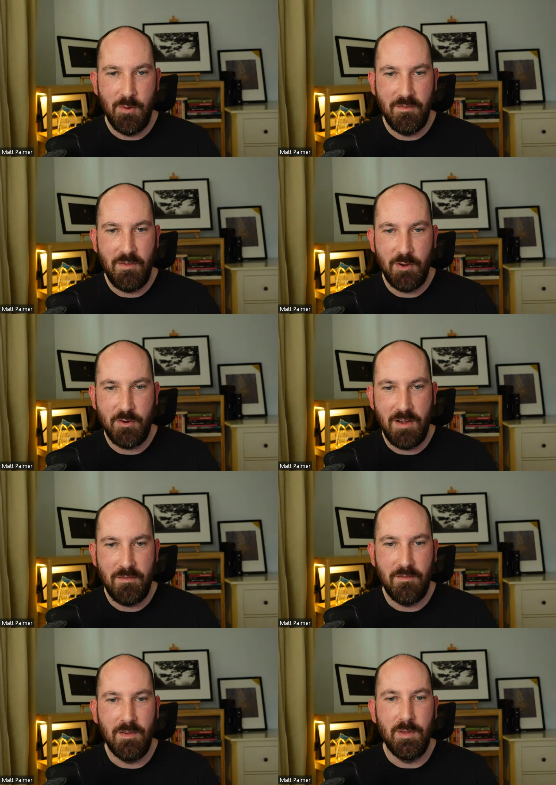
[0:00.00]
photograph of
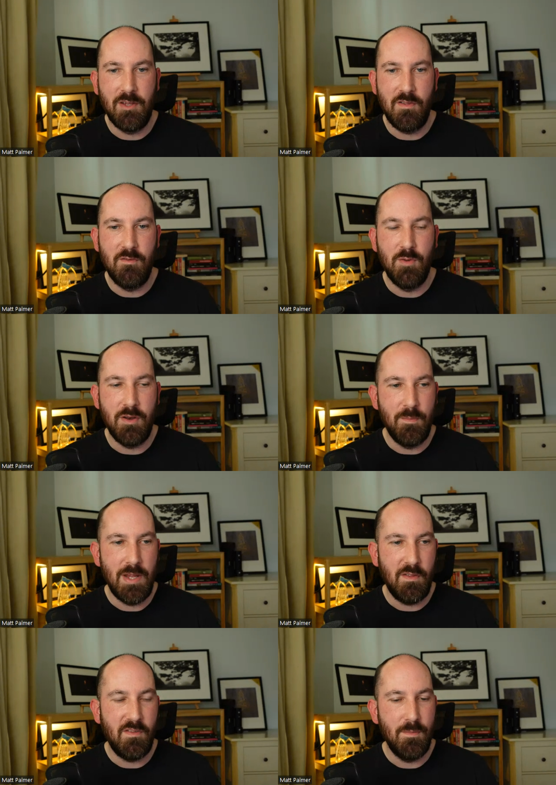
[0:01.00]
it because of what it means
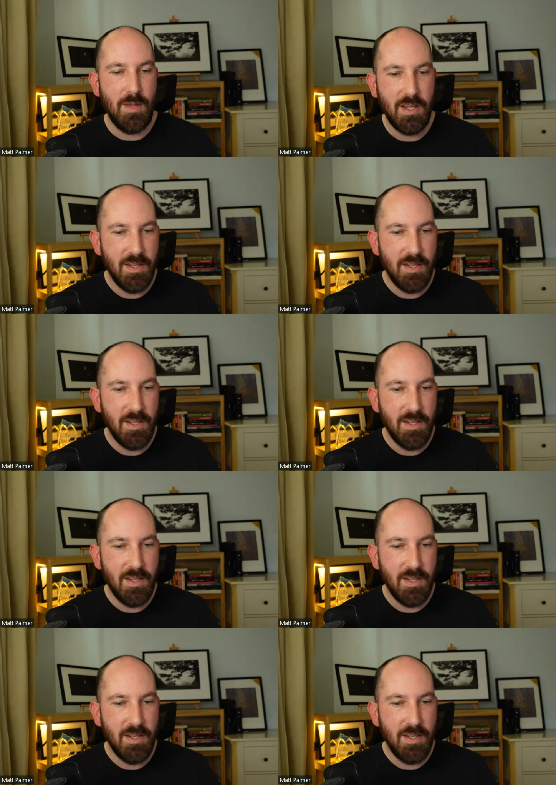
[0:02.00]
to me.